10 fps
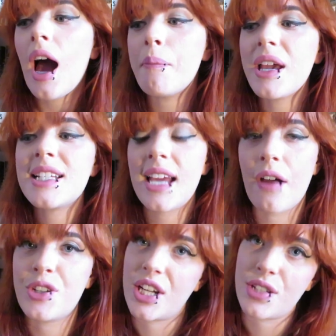And basically
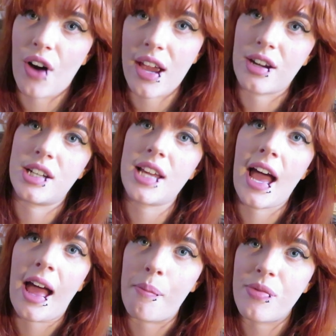after she gets fired,
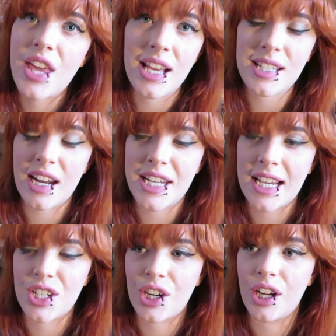things kind of
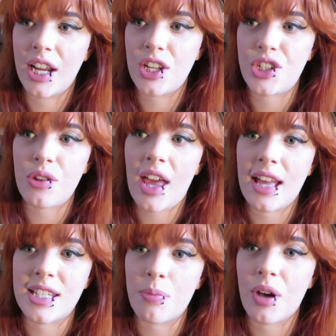take a turn, and Jude
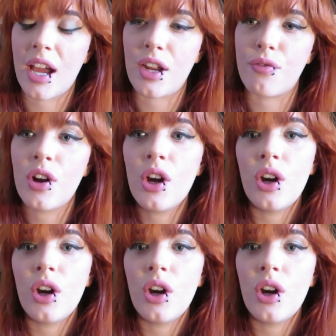ends up kind of